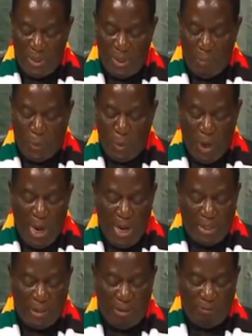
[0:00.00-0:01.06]
The
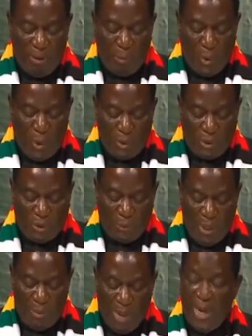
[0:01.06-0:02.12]
proactive approach
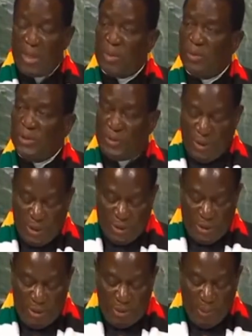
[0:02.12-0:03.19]
by my
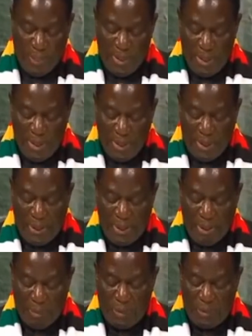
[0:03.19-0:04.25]
administration
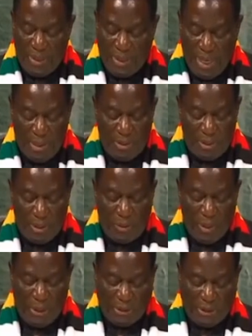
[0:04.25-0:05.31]
enabled the country
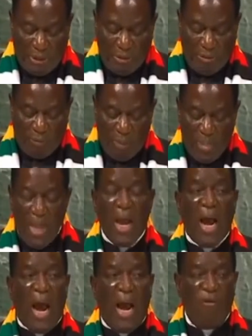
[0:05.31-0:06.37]
to achieve
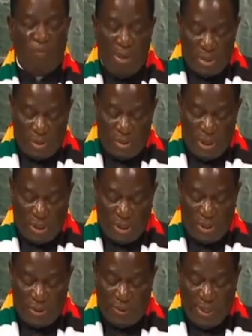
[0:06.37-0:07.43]
high
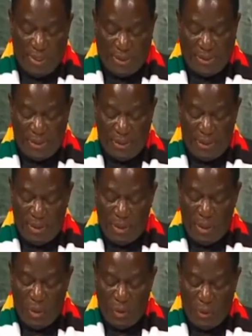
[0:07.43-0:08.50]
vaccination rates,
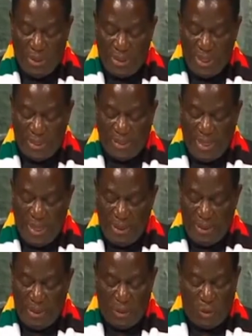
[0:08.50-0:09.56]
which
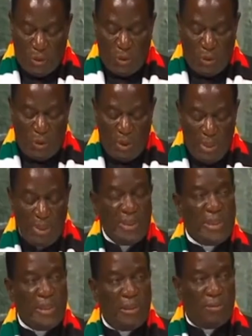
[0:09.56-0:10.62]
extended to
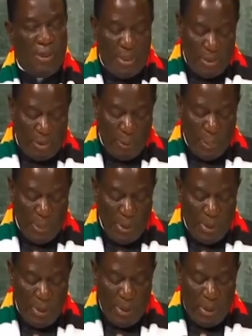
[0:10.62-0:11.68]

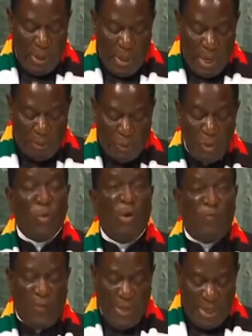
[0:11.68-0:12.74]
children up to
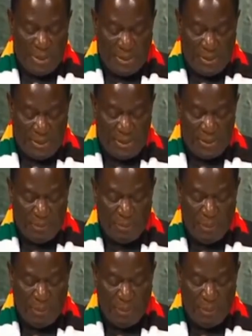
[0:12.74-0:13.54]
12 years.